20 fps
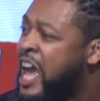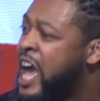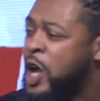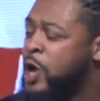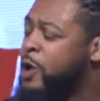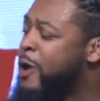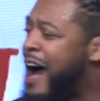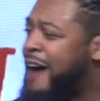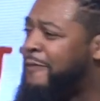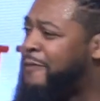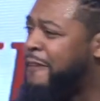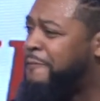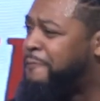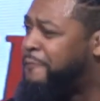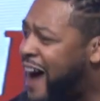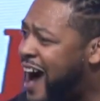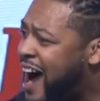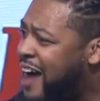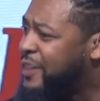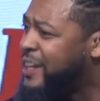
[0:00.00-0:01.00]
you have a
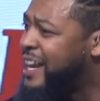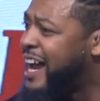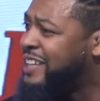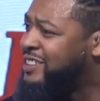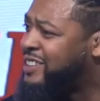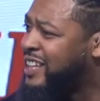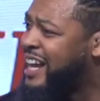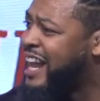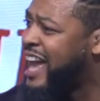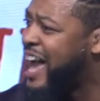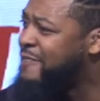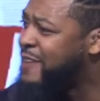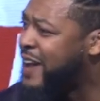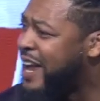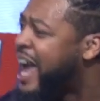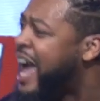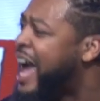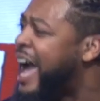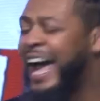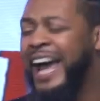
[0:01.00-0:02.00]
father that's in heaven.
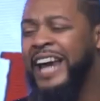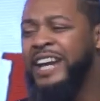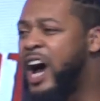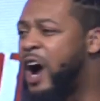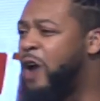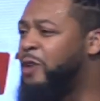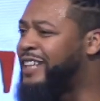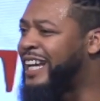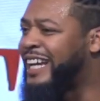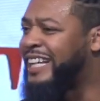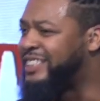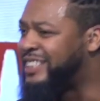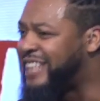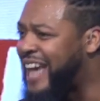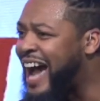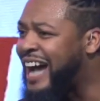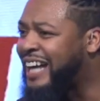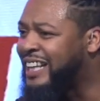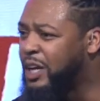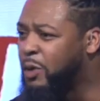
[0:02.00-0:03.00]
He knows
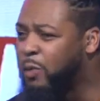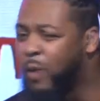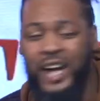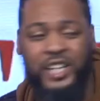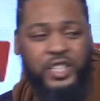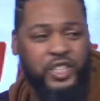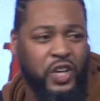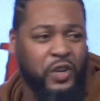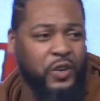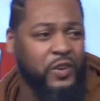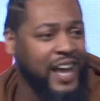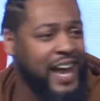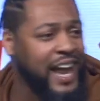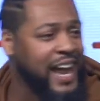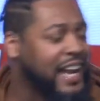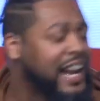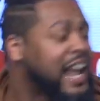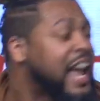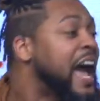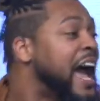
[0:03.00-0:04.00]
exactly what you
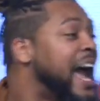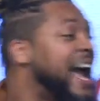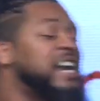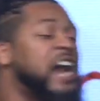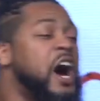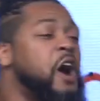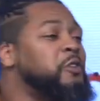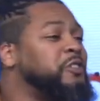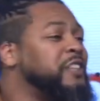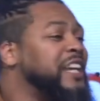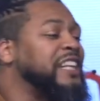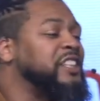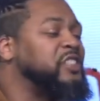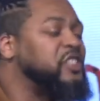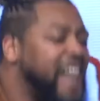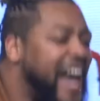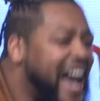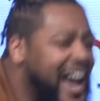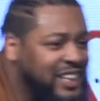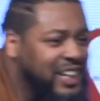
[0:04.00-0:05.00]
need, He knows
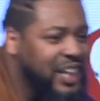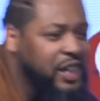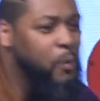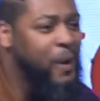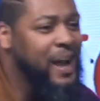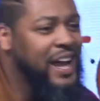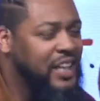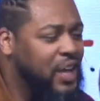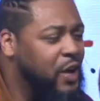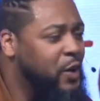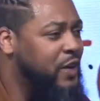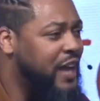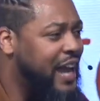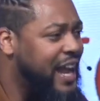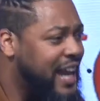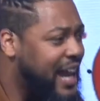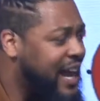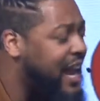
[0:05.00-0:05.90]
exactly when you need it.